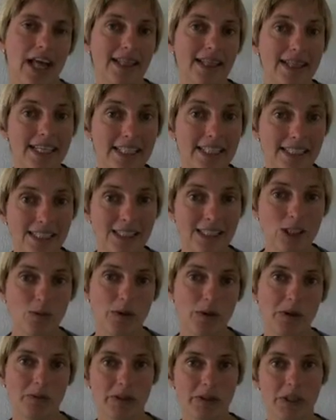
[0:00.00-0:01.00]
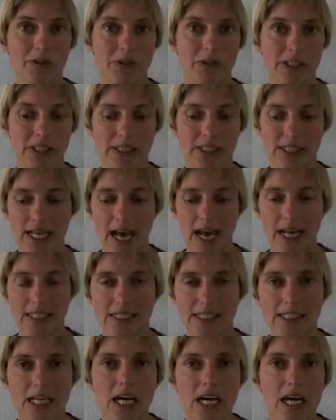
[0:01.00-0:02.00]
And this is where we're going to
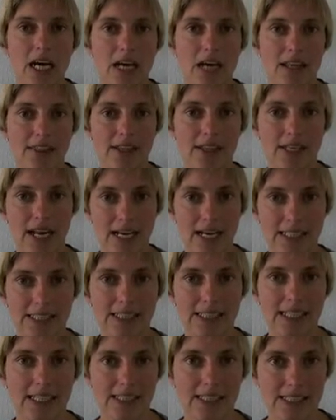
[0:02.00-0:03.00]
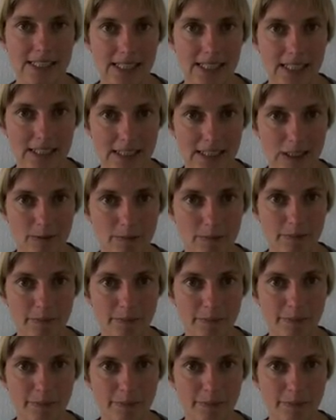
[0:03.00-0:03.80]
get the nice insight.